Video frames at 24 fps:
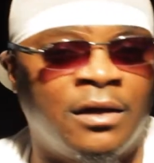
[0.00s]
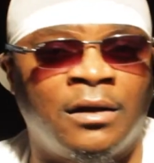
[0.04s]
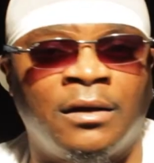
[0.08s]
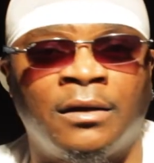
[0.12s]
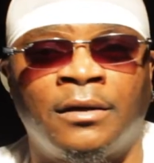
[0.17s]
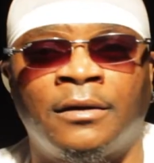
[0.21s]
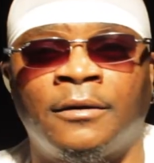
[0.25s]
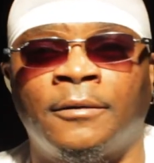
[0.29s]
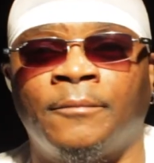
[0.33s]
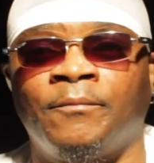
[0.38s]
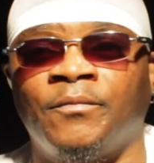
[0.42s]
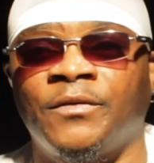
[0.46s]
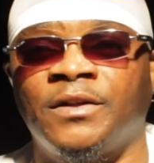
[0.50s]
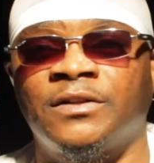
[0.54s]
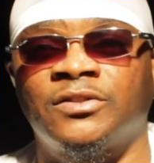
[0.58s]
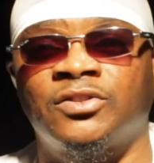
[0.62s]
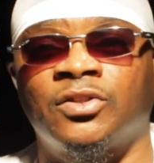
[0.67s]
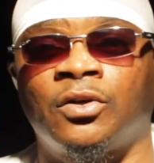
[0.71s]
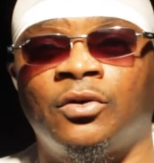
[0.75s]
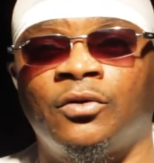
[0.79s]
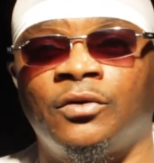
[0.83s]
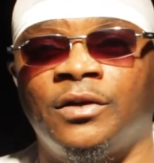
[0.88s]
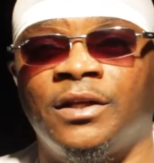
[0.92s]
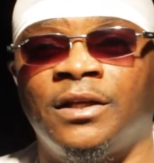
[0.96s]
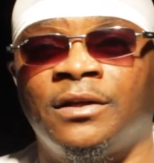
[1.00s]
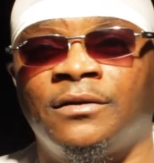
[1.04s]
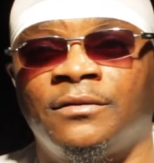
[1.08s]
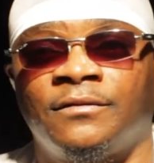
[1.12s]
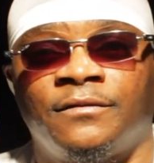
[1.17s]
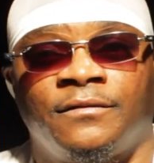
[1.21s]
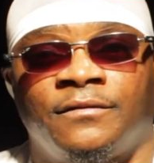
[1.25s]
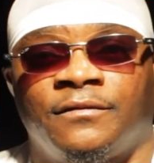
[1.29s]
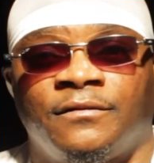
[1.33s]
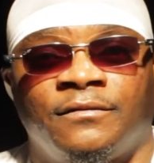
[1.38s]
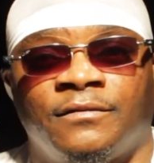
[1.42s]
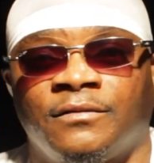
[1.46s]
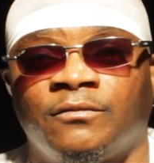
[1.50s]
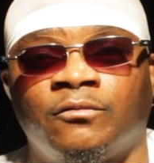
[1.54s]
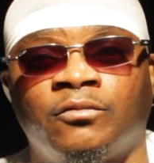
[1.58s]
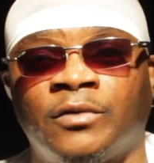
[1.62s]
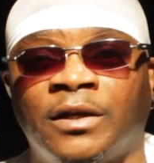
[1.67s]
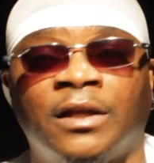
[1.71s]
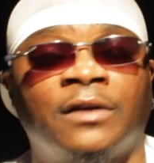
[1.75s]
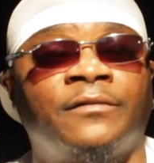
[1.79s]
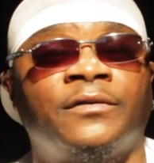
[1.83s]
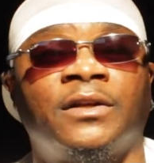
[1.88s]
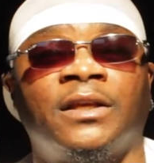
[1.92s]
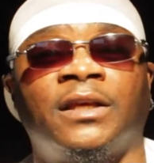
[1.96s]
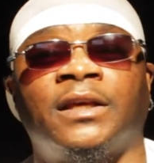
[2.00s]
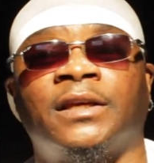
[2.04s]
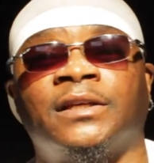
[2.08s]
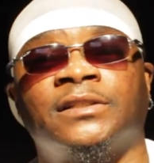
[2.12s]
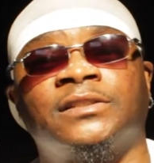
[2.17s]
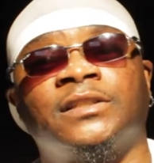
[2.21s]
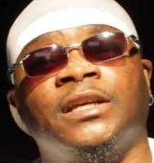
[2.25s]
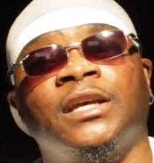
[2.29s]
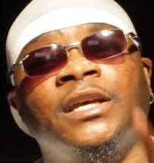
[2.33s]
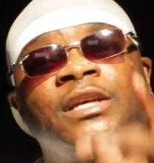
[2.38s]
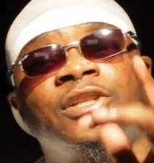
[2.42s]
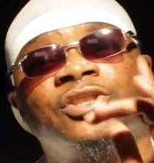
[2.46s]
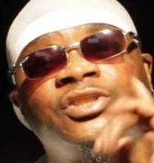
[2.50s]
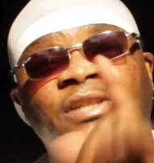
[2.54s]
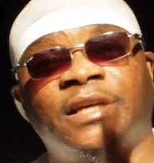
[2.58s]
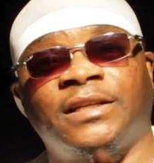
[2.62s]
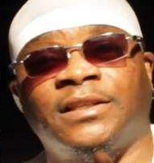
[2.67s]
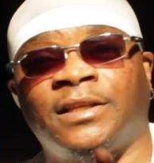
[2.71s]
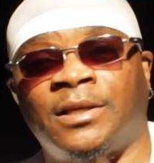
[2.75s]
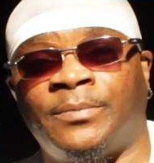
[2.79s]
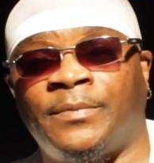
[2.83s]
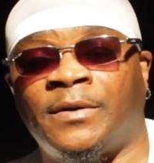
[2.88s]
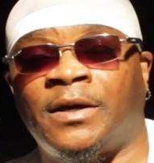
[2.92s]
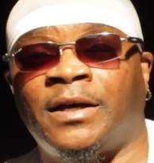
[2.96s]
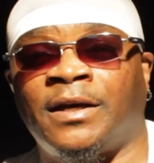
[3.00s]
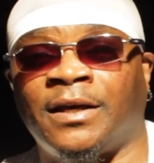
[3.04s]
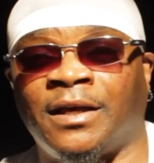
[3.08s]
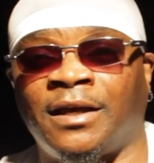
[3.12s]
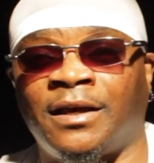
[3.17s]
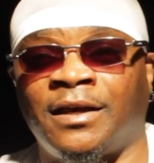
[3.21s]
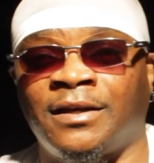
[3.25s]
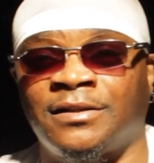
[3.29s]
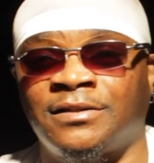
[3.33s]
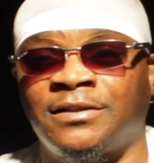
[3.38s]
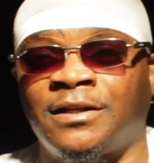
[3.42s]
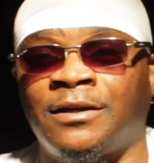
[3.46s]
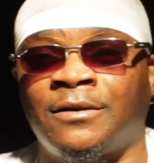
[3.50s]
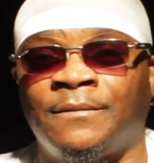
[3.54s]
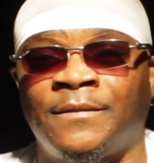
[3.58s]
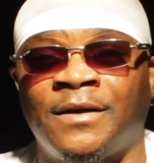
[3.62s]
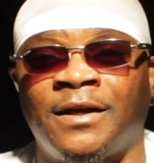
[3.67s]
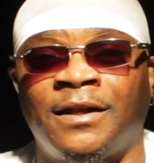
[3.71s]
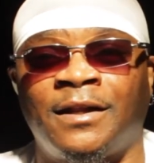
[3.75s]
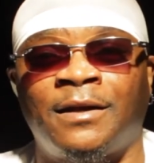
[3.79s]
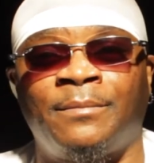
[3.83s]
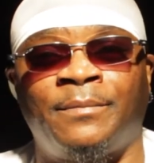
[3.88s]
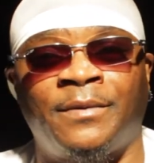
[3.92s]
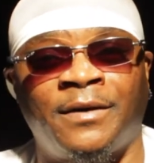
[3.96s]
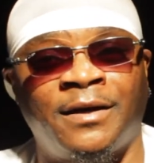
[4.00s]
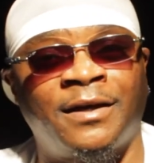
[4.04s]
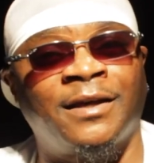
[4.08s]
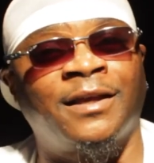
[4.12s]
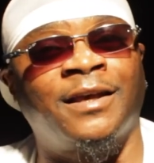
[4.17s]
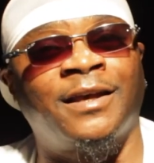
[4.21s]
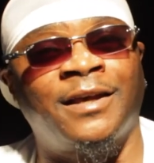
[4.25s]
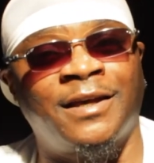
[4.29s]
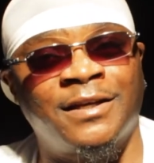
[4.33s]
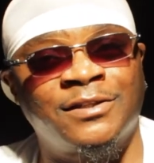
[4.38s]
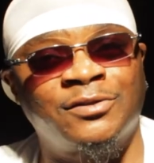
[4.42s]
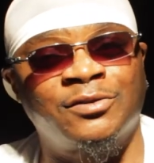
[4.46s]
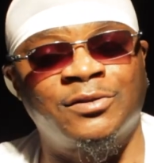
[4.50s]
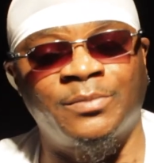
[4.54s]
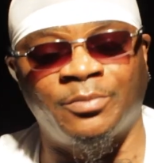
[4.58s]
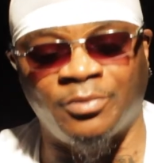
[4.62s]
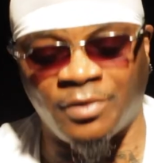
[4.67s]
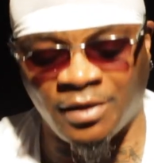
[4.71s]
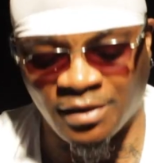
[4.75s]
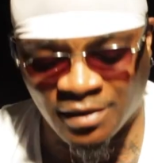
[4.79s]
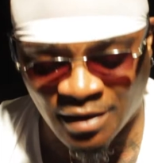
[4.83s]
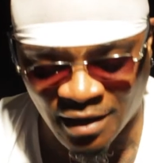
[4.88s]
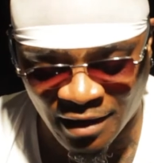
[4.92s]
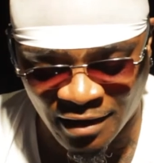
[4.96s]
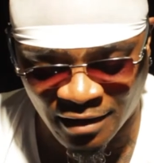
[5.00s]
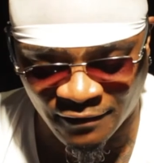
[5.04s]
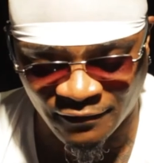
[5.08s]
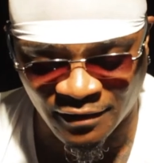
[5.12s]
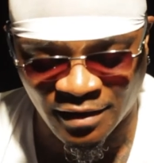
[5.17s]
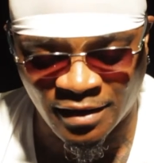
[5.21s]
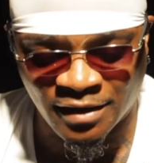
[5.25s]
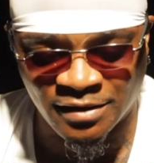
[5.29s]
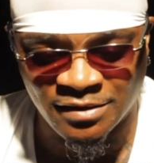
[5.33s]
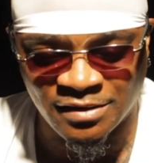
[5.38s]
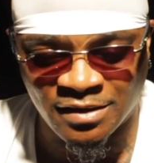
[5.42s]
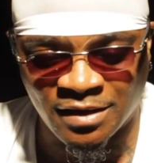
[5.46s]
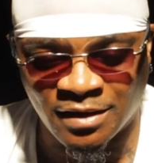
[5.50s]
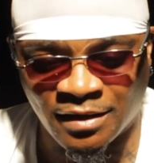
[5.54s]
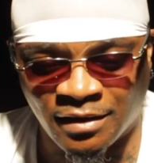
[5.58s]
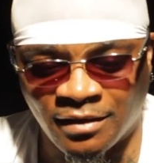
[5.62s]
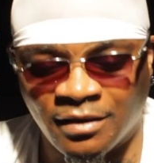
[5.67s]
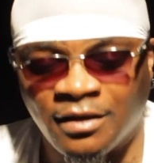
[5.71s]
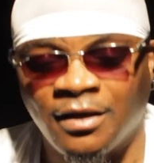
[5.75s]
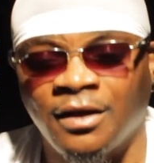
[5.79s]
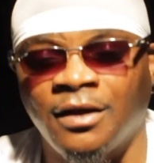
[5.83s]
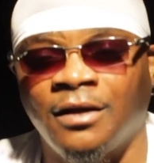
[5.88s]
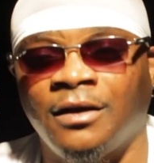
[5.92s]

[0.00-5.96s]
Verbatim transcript: Um, so if whatever the case, check that podcast out, man. That podcast was pretty live last night.